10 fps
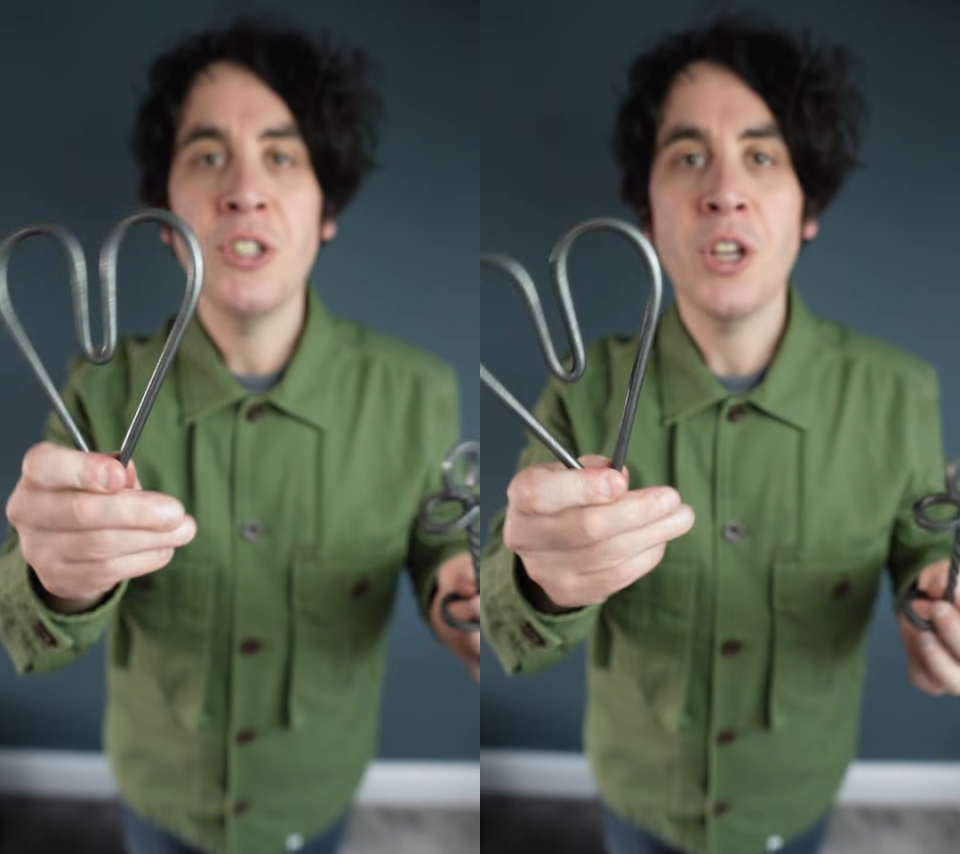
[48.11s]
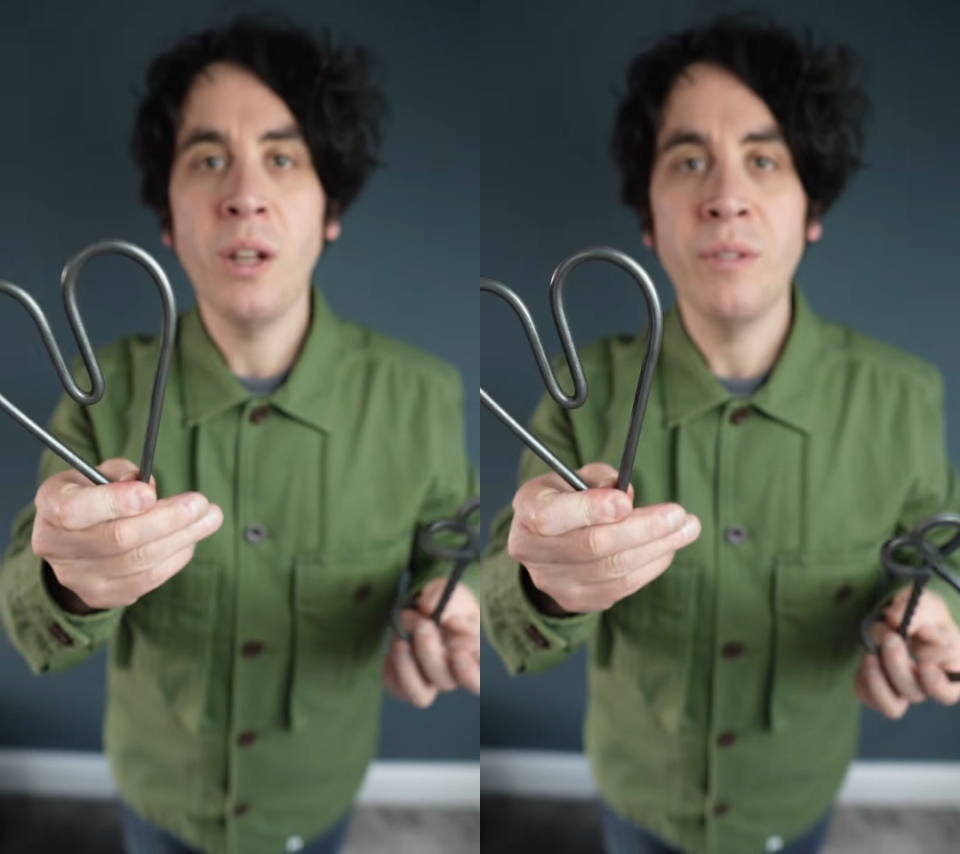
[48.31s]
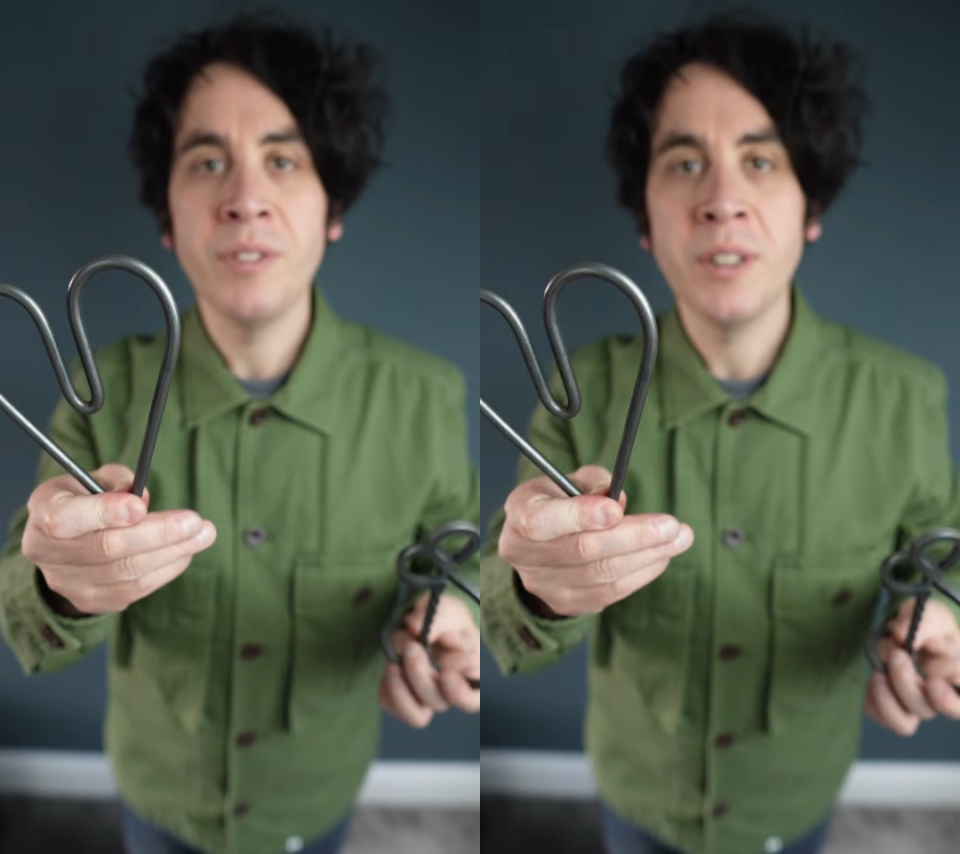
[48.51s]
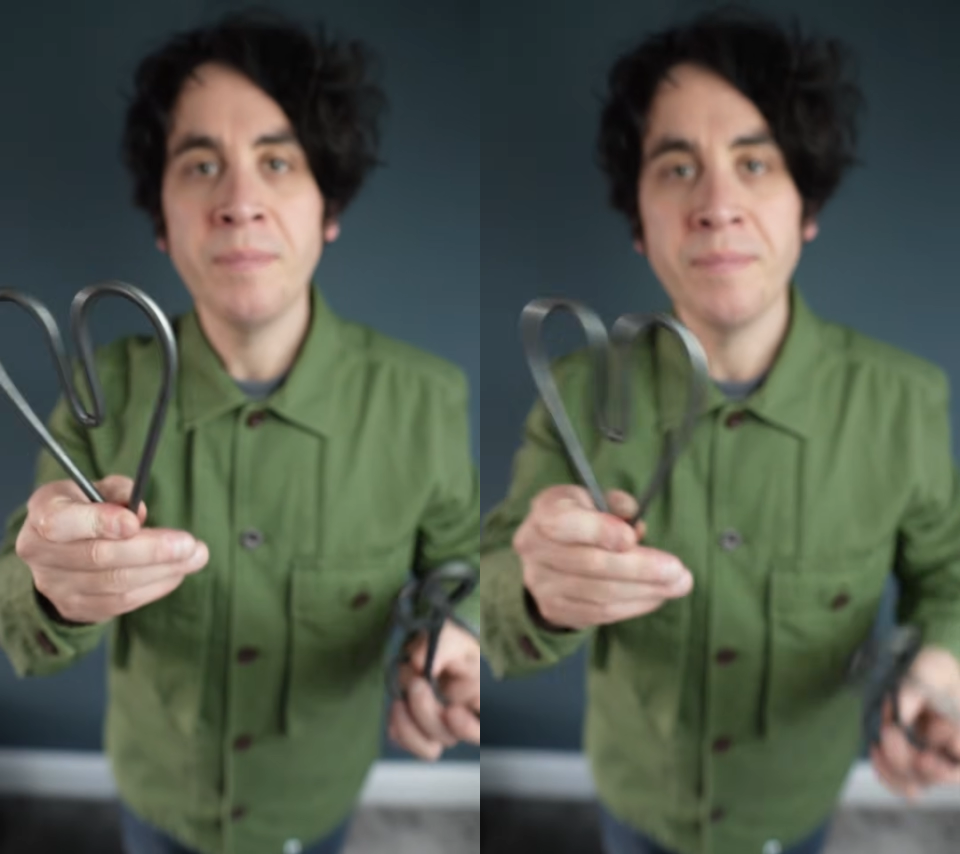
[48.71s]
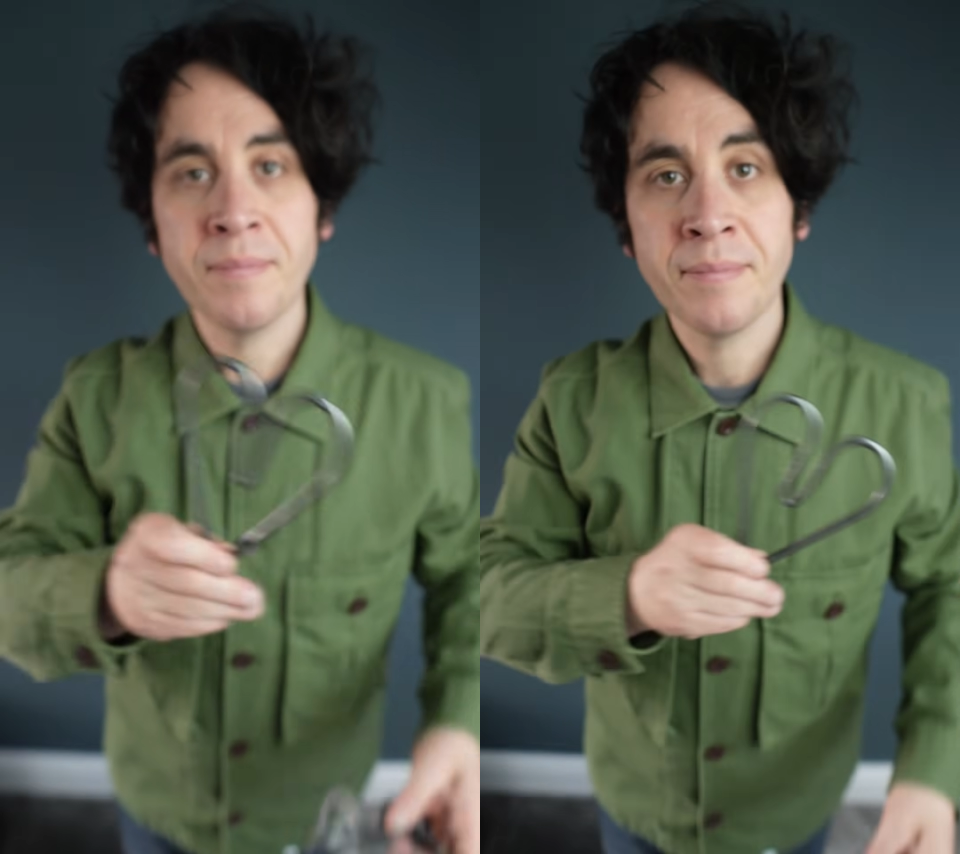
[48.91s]
solved.
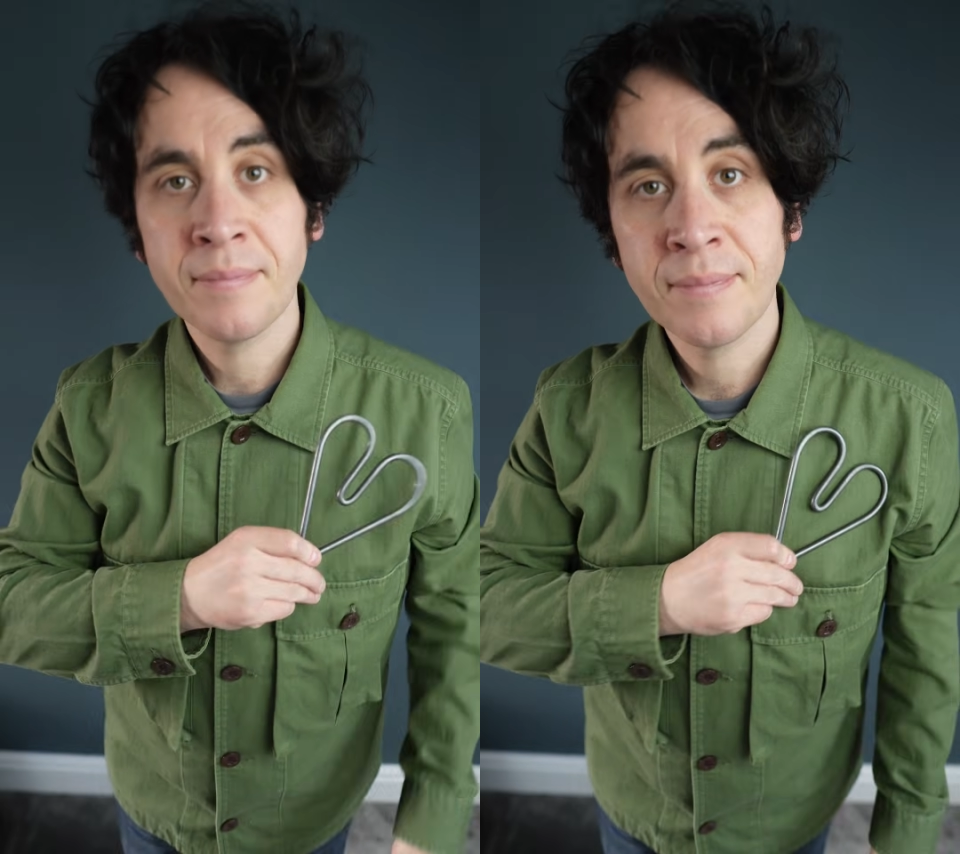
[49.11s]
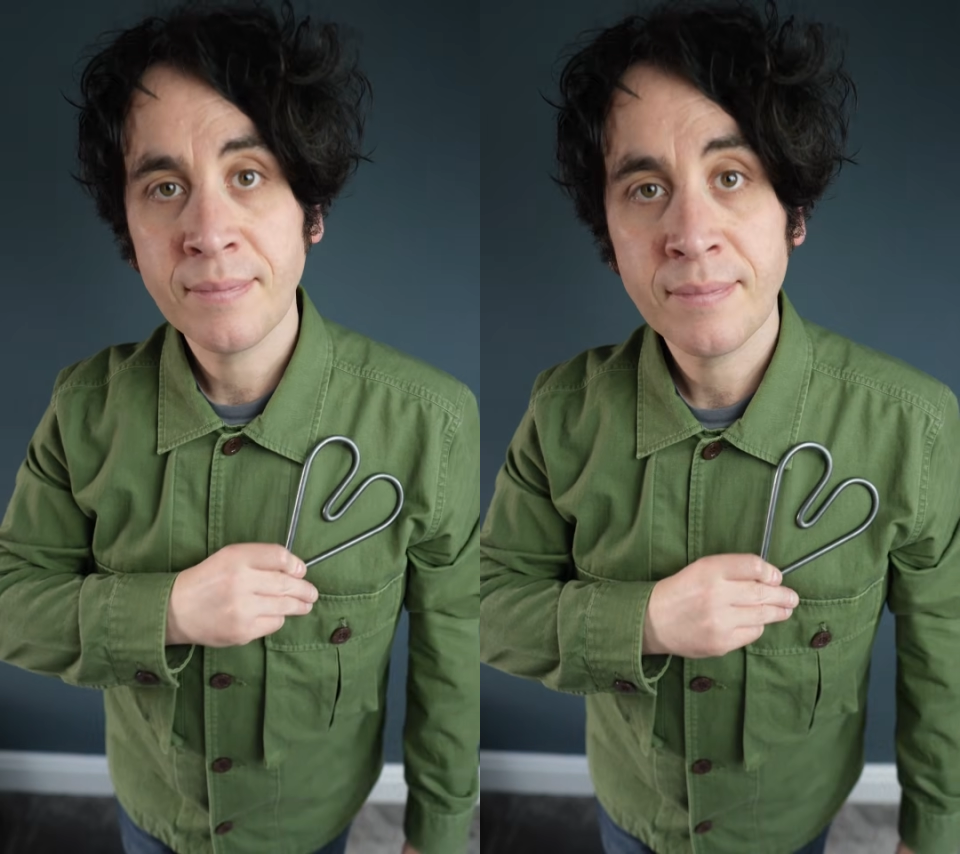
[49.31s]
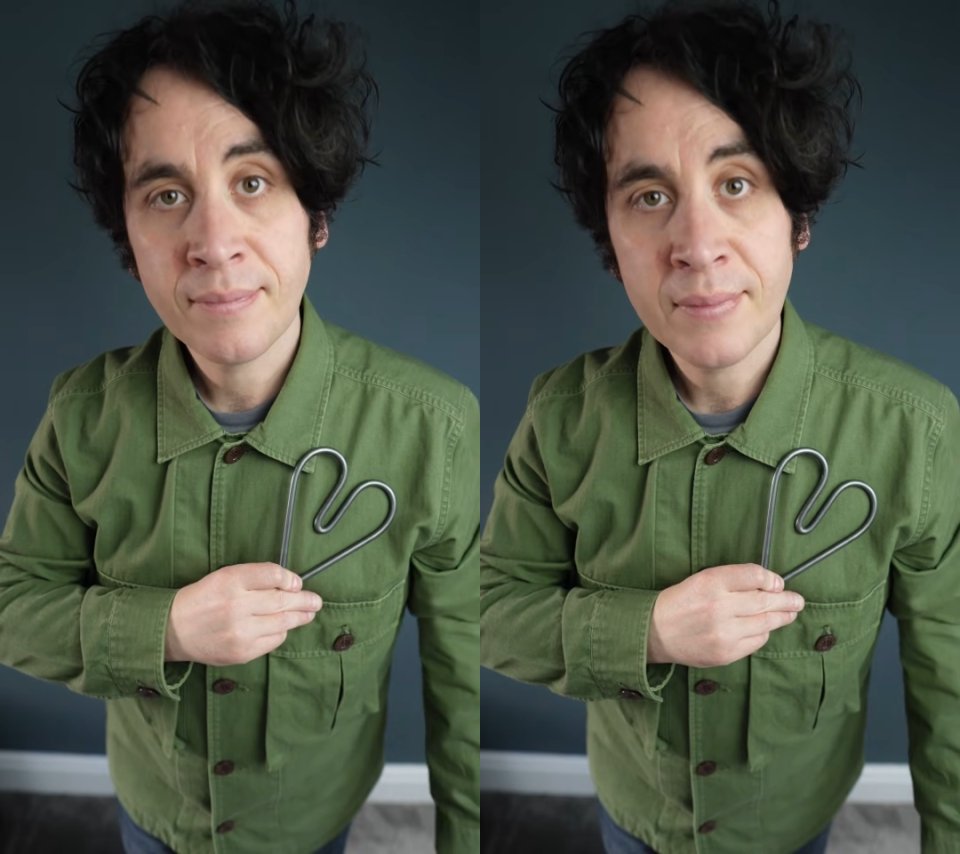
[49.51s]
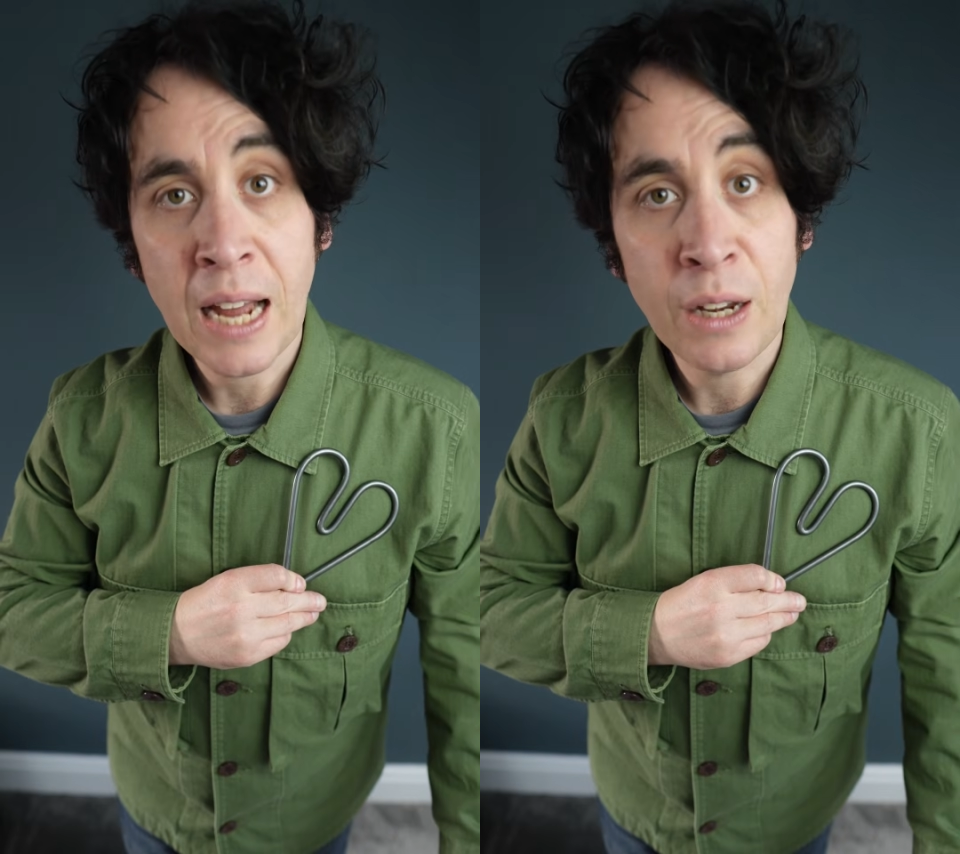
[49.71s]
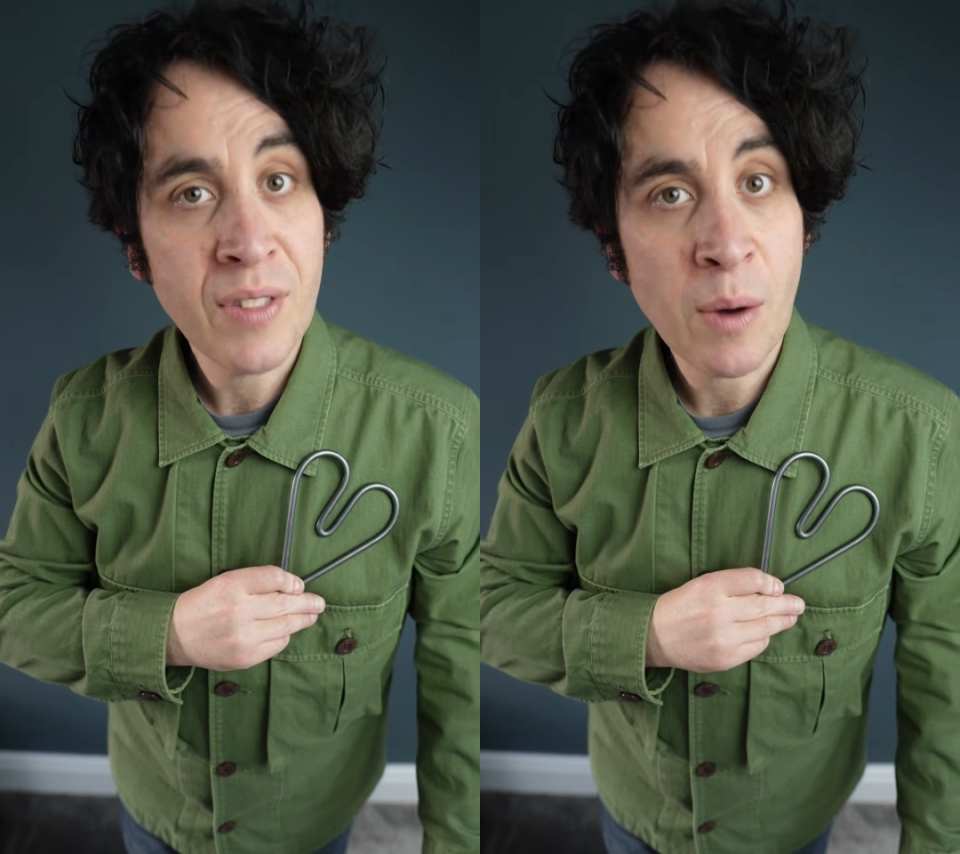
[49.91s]

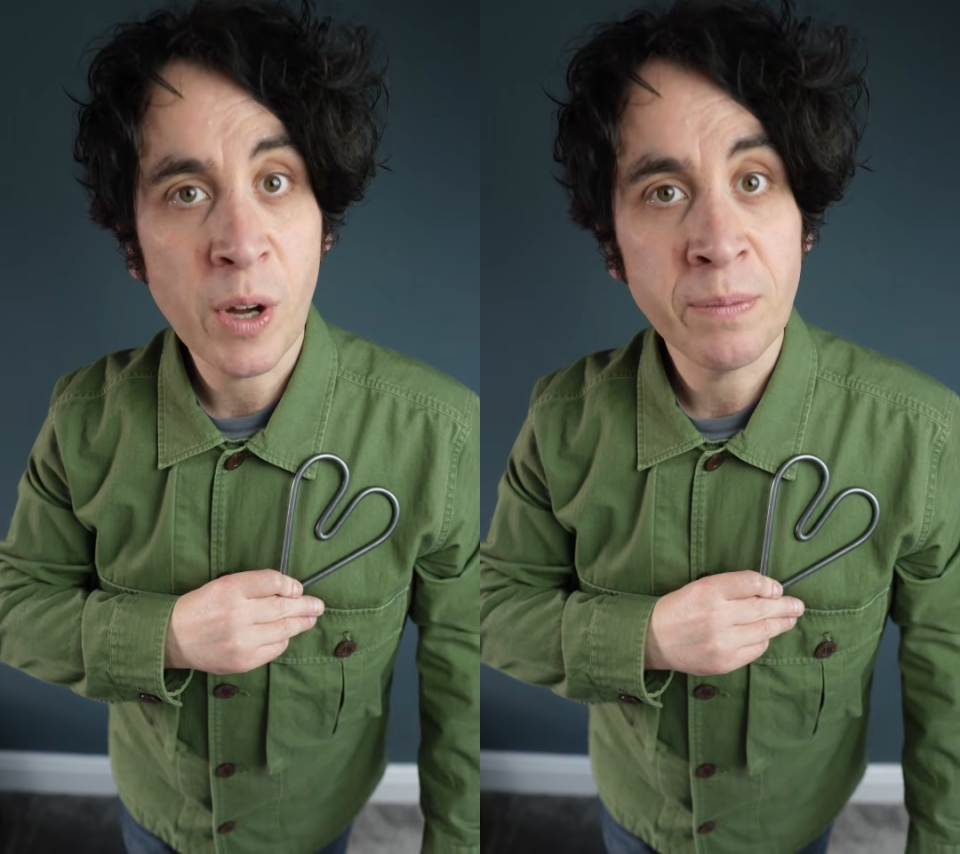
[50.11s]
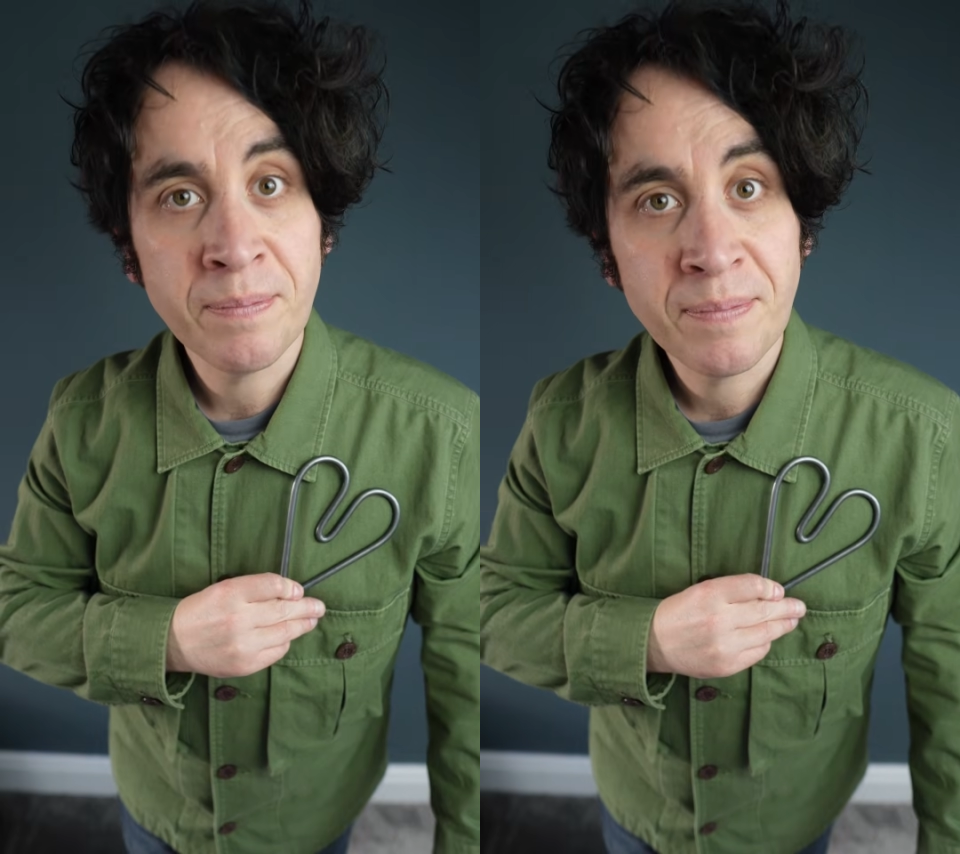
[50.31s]
I love that one.